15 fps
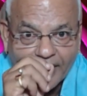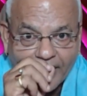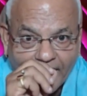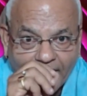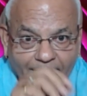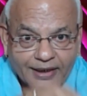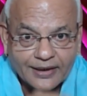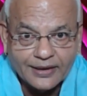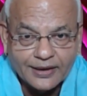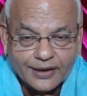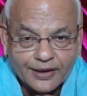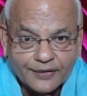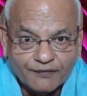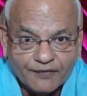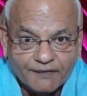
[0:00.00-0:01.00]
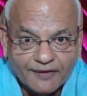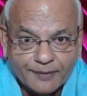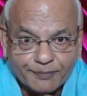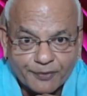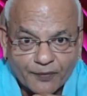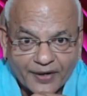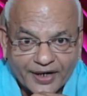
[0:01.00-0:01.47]
and we will
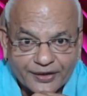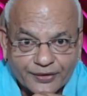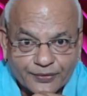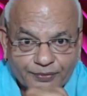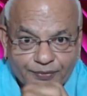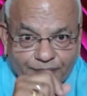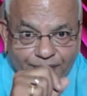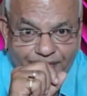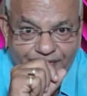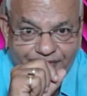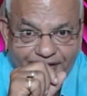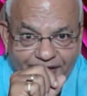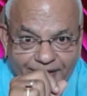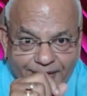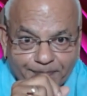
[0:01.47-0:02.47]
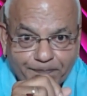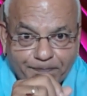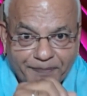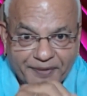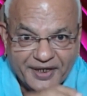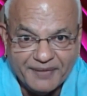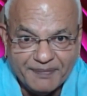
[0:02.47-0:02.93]
provide you the
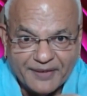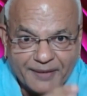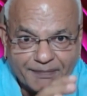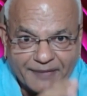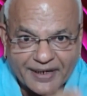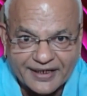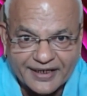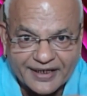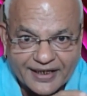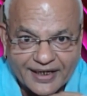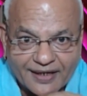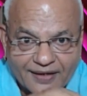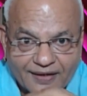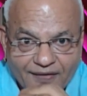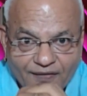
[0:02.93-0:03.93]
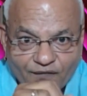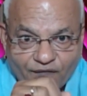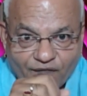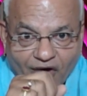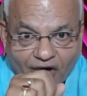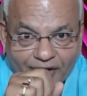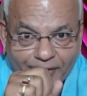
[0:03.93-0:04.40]
premium material
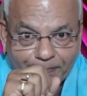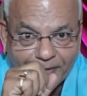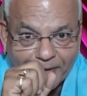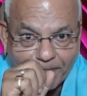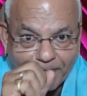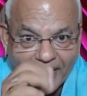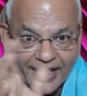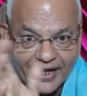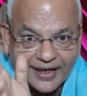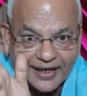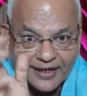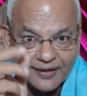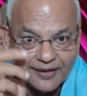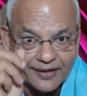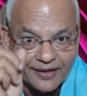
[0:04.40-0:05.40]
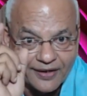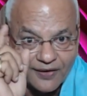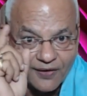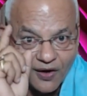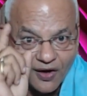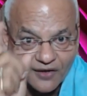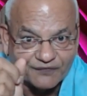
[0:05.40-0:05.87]
for preparing
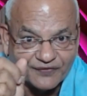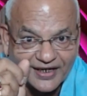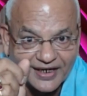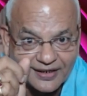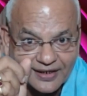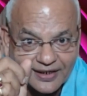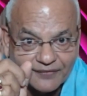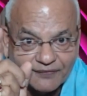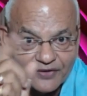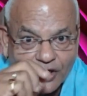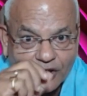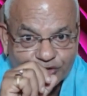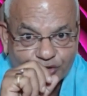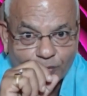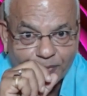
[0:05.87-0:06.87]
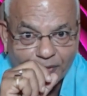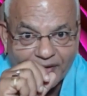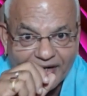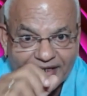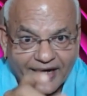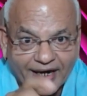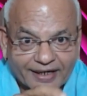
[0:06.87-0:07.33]
confidently. We also
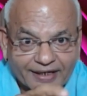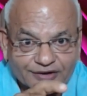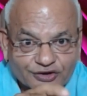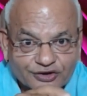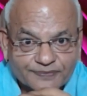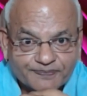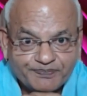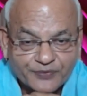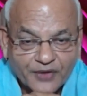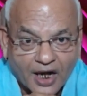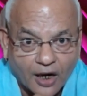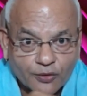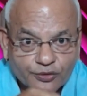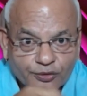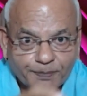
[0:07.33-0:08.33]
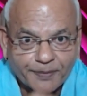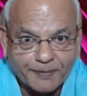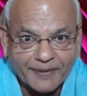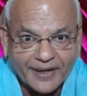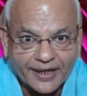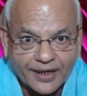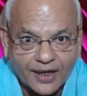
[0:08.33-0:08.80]
provide guidance how to
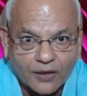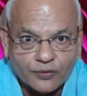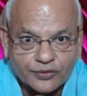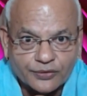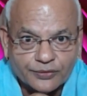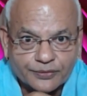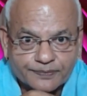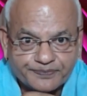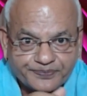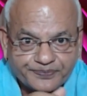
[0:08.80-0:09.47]
prepare, how to